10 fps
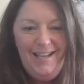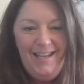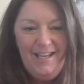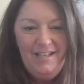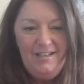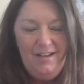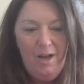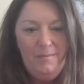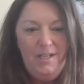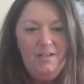and
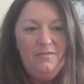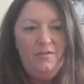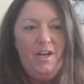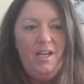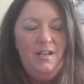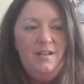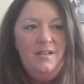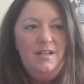not being afraid